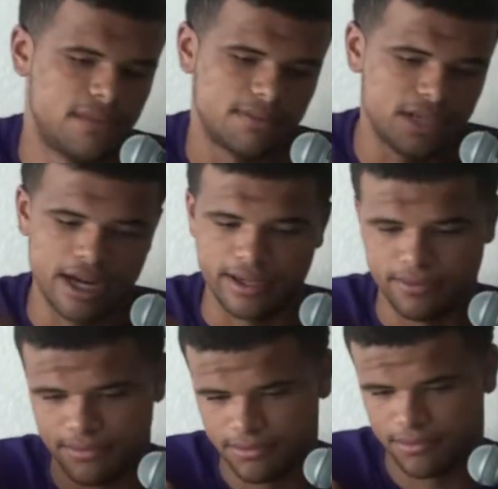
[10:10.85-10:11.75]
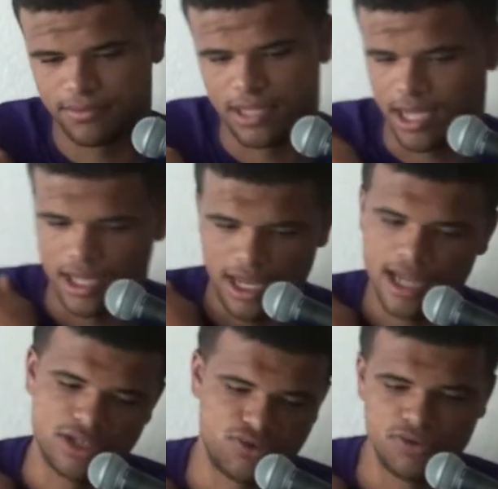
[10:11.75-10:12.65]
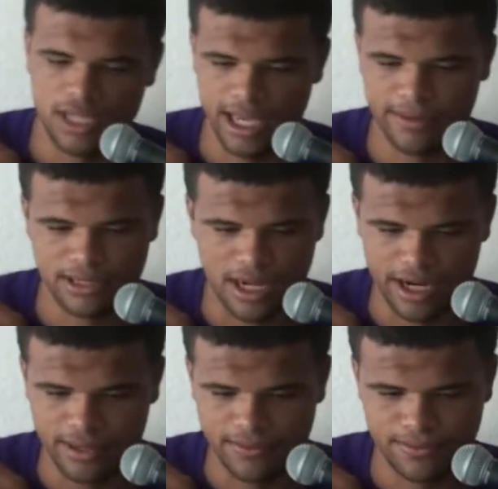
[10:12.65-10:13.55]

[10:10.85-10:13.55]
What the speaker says: I'm sorry. I truly am sorry.